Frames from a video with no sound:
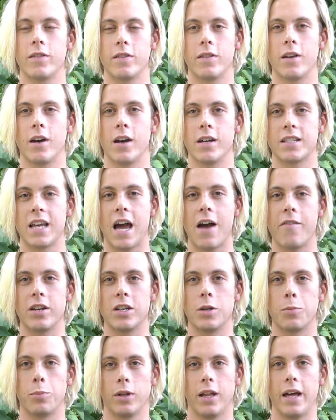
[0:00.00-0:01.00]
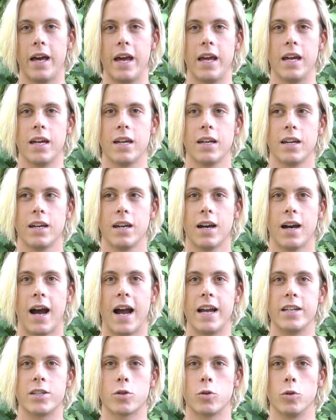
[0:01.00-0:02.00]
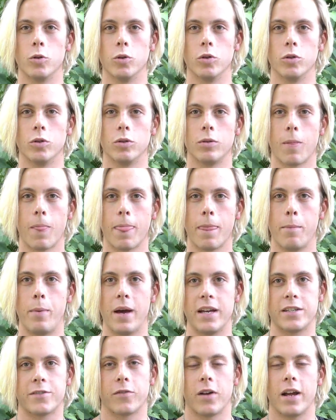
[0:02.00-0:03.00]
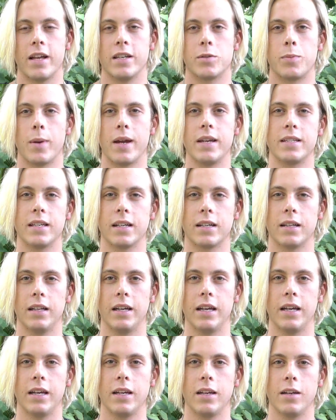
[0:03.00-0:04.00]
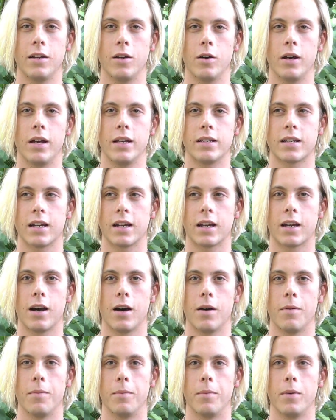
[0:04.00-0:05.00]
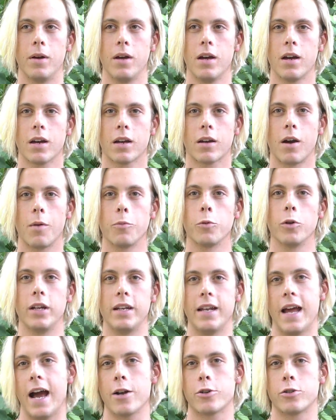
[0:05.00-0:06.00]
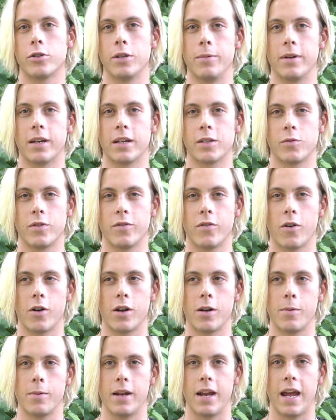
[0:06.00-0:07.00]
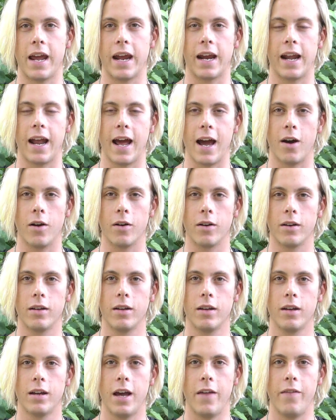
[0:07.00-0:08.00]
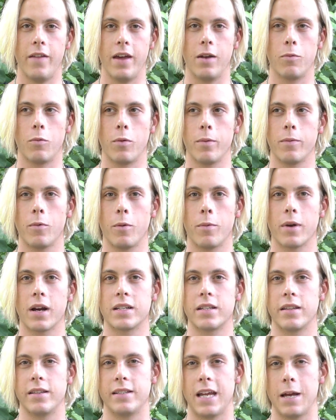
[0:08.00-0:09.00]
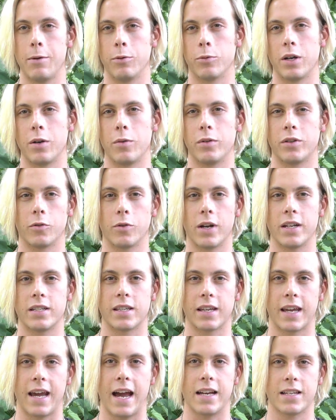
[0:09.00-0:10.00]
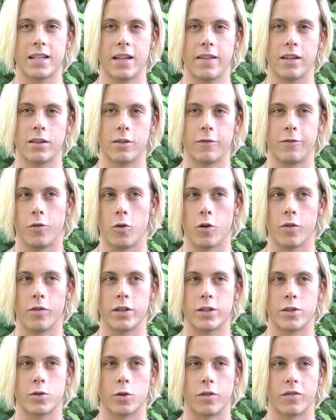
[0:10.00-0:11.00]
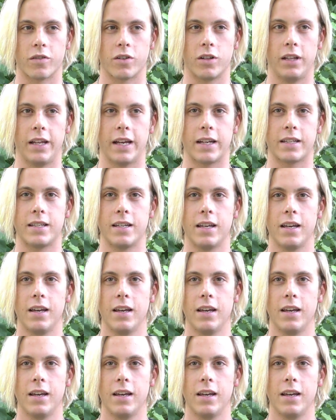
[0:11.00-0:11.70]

us having to play high school best friends, basically, it's going to come really naturally because we've already been hanging out. And then when we got to the table read with the rest of the cast, I think the 4 of us sort of clicked